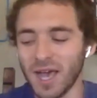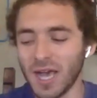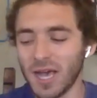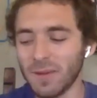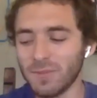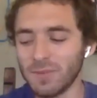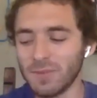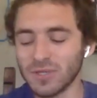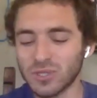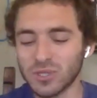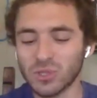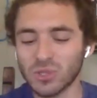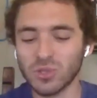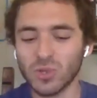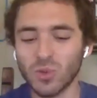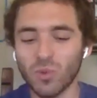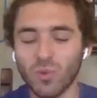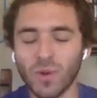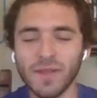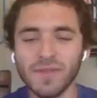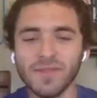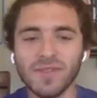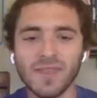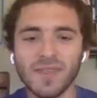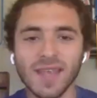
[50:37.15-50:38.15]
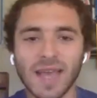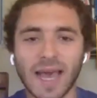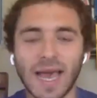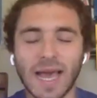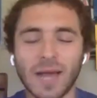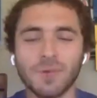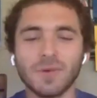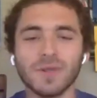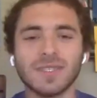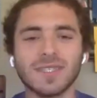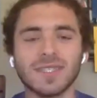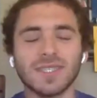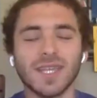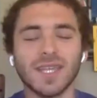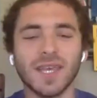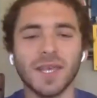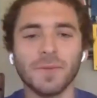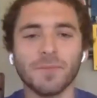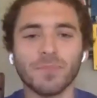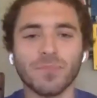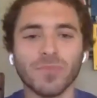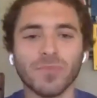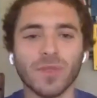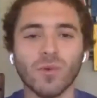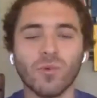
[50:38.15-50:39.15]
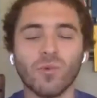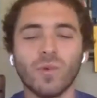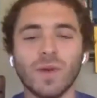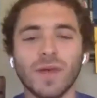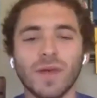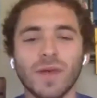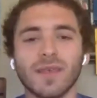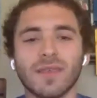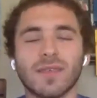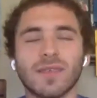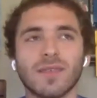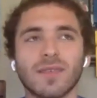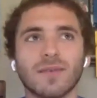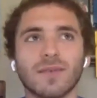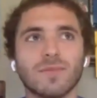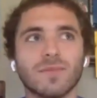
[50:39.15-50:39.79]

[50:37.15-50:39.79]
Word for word: Um, so the one thing I would say with